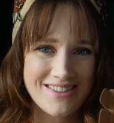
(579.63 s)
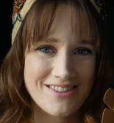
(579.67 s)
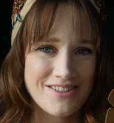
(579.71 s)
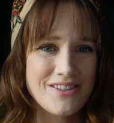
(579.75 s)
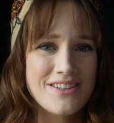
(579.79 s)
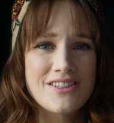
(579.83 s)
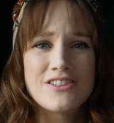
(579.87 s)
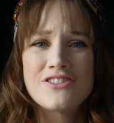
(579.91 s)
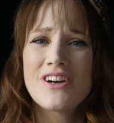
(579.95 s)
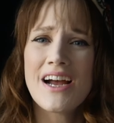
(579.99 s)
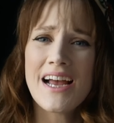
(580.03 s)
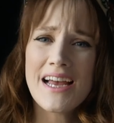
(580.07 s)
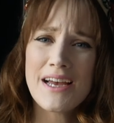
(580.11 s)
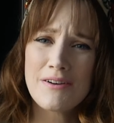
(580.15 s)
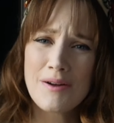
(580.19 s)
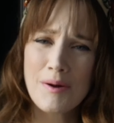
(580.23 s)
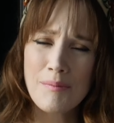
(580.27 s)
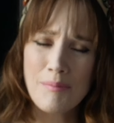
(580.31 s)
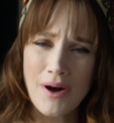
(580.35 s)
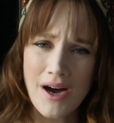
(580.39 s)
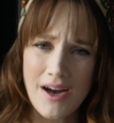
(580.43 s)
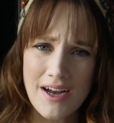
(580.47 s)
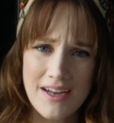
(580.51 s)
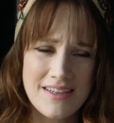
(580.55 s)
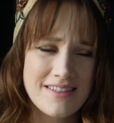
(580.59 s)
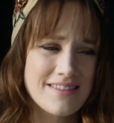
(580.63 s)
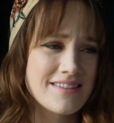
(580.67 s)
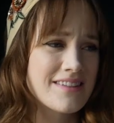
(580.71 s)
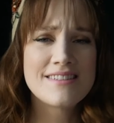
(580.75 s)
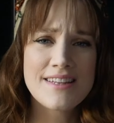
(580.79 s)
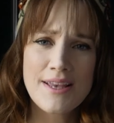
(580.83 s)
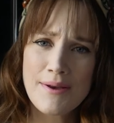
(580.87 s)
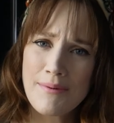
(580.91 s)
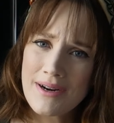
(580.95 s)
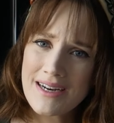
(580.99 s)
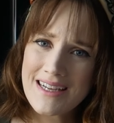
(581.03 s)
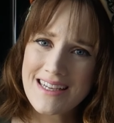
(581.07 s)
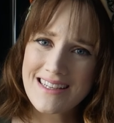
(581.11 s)
So you can try out a box,
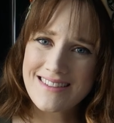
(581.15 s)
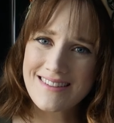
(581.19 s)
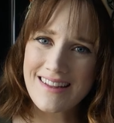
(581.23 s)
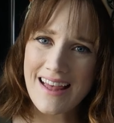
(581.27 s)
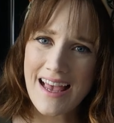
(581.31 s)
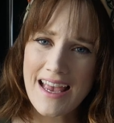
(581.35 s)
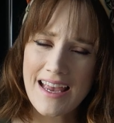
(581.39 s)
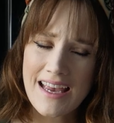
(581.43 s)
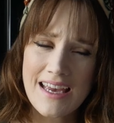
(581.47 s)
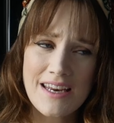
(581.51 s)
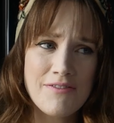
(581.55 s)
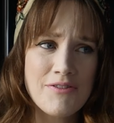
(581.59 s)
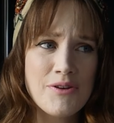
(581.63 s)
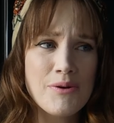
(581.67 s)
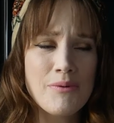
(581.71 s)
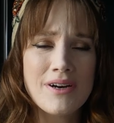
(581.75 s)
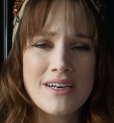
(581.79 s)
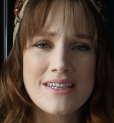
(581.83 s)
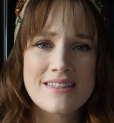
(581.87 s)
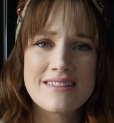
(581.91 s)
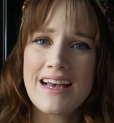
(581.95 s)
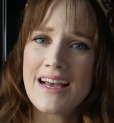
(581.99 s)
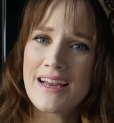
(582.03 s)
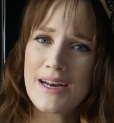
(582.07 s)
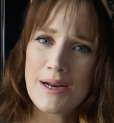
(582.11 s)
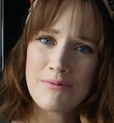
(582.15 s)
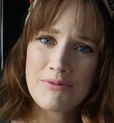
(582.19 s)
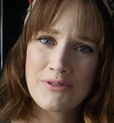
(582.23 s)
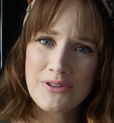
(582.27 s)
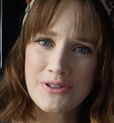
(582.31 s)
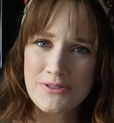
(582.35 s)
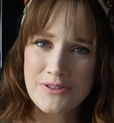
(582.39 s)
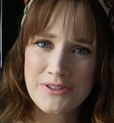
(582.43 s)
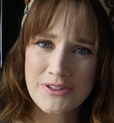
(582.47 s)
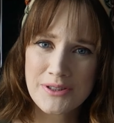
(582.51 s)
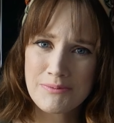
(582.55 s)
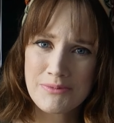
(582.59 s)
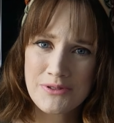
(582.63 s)
see what it's like, and if you want to sign up for a
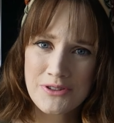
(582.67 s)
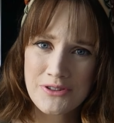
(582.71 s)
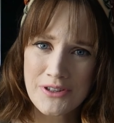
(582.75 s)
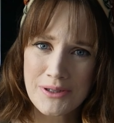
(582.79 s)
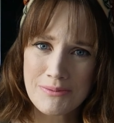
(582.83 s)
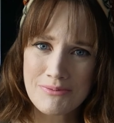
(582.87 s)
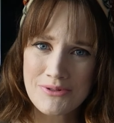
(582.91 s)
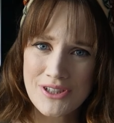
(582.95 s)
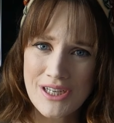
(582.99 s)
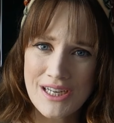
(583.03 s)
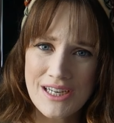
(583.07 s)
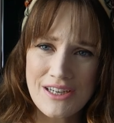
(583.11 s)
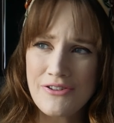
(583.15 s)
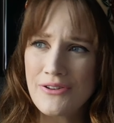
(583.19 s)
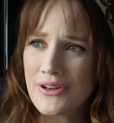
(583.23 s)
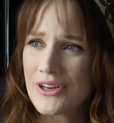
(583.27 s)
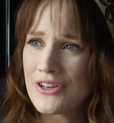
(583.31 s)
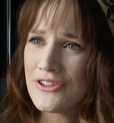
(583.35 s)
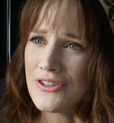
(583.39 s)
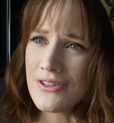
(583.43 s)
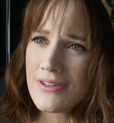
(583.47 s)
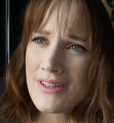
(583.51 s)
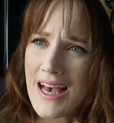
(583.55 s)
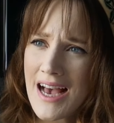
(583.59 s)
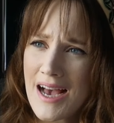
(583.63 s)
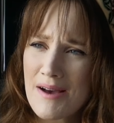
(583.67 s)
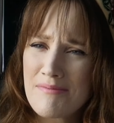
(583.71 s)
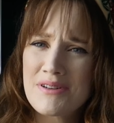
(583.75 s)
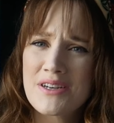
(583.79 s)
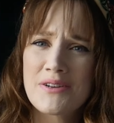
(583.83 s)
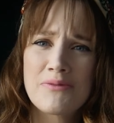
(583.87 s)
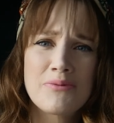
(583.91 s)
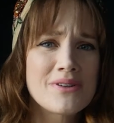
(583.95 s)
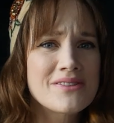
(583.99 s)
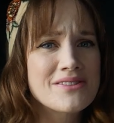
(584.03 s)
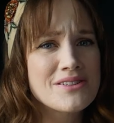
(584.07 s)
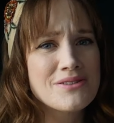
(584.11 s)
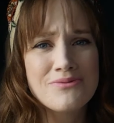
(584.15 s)
subscription, you can do that, but if
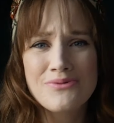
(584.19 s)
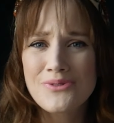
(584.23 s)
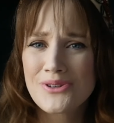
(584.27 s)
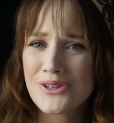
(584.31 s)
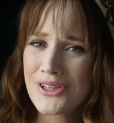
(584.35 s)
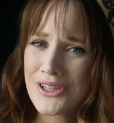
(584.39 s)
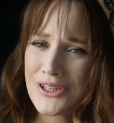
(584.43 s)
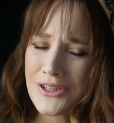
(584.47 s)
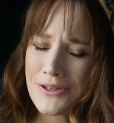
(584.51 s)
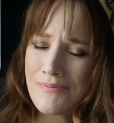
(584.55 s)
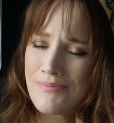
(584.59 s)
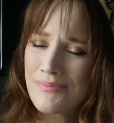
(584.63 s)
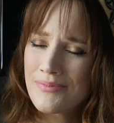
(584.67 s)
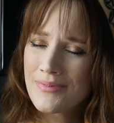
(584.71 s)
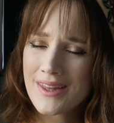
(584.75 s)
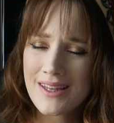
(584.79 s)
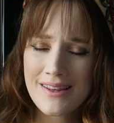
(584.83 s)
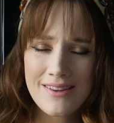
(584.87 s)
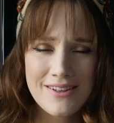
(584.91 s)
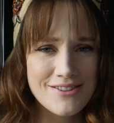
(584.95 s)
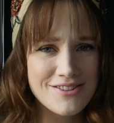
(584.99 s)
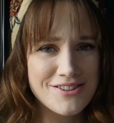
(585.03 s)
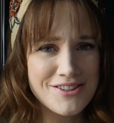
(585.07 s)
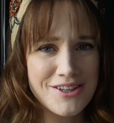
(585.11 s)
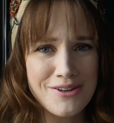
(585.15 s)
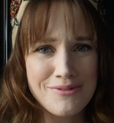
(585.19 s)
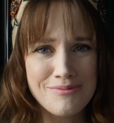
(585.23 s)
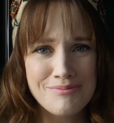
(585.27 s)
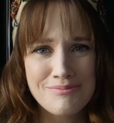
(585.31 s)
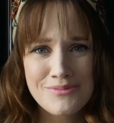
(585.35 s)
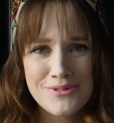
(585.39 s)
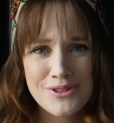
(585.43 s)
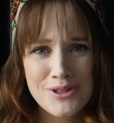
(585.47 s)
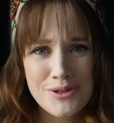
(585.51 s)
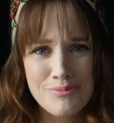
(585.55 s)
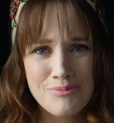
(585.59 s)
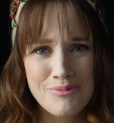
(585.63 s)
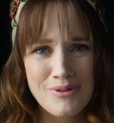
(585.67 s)
it wasn't for you, then there's no
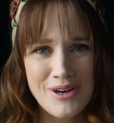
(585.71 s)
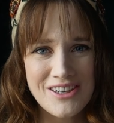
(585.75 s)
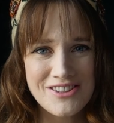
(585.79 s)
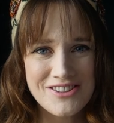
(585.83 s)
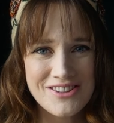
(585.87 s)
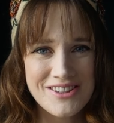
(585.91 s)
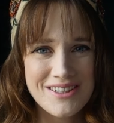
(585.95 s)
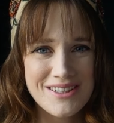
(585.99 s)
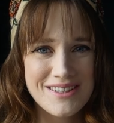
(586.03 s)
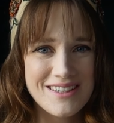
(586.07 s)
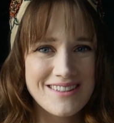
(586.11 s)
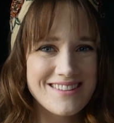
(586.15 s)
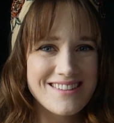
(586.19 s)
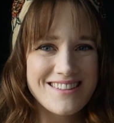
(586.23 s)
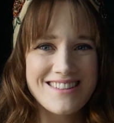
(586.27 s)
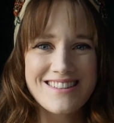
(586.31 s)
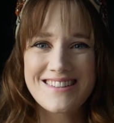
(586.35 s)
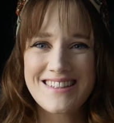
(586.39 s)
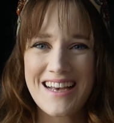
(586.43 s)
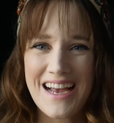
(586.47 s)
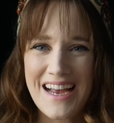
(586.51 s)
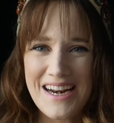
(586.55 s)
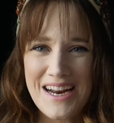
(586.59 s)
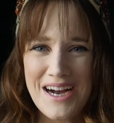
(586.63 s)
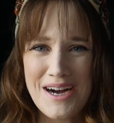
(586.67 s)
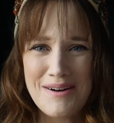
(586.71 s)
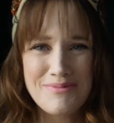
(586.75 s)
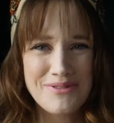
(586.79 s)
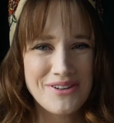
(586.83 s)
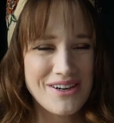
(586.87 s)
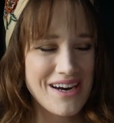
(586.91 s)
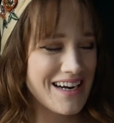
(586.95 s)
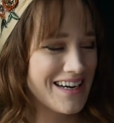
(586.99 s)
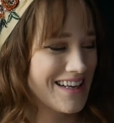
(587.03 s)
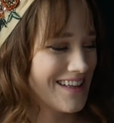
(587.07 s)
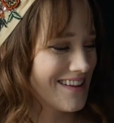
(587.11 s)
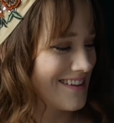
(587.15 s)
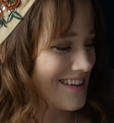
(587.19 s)
pressure to sign up or
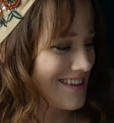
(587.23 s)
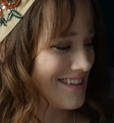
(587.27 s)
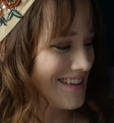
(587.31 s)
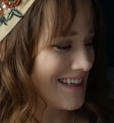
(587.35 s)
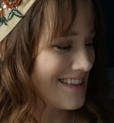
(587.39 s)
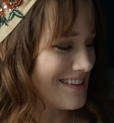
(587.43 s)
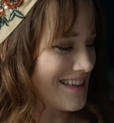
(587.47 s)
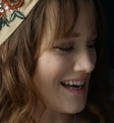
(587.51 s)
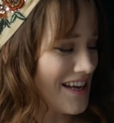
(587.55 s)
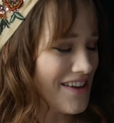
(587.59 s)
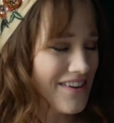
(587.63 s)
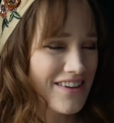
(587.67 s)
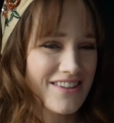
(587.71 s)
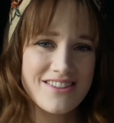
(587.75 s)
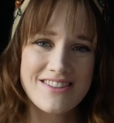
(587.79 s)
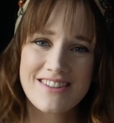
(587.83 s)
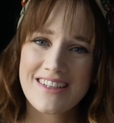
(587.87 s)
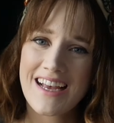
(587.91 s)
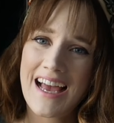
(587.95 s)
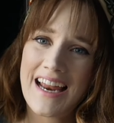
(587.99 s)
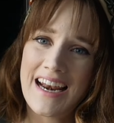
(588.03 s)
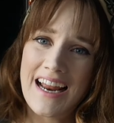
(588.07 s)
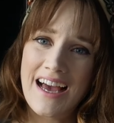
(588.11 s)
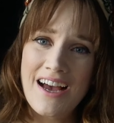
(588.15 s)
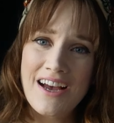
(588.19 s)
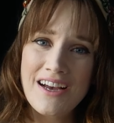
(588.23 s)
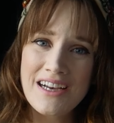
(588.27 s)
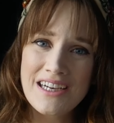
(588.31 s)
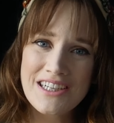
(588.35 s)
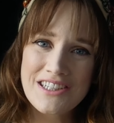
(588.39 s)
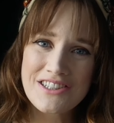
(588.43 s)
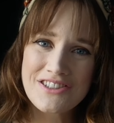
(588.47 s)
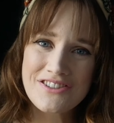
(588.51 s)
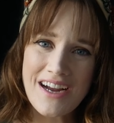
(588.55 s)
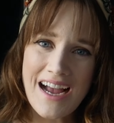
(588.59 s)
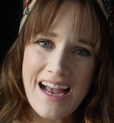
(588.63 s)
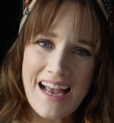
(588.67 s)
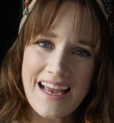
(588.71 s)
anything like that. You can just kind of
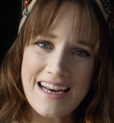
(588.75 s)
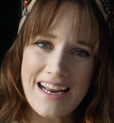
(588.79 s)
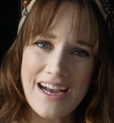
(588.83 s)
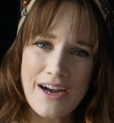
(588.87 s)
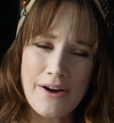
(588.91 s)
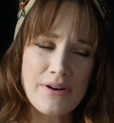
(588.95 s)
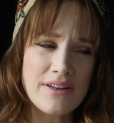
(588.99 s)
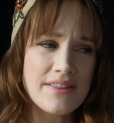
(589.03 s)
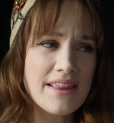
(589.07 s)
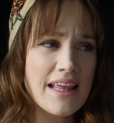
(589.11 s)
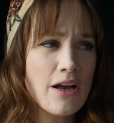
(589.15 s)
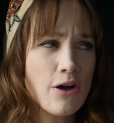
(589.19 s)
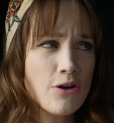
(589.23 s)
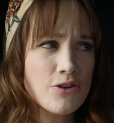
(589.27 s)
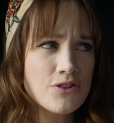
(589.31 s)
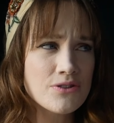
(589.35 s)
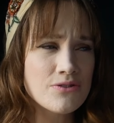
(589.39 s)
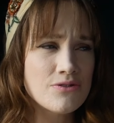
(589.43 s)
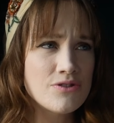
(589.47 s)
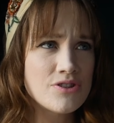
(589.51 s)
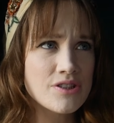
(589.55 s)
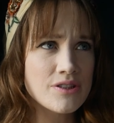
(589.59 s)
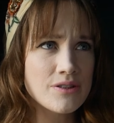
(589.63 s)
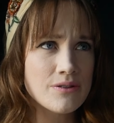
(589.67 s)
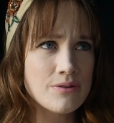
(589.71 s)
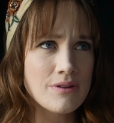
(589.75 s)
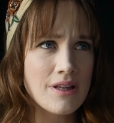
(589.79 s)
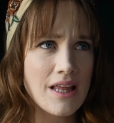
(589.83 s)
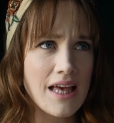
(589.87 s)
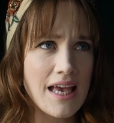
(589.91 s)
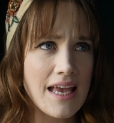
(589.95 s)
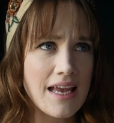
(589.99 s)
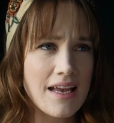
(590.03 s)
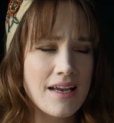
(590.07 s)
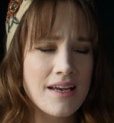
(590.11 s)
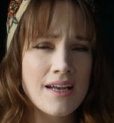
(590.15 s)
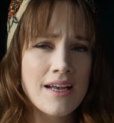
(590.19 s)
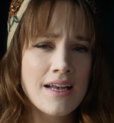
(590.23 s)
try it out. They also do
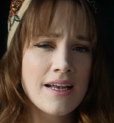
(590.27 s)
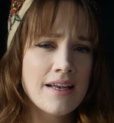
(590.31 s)
like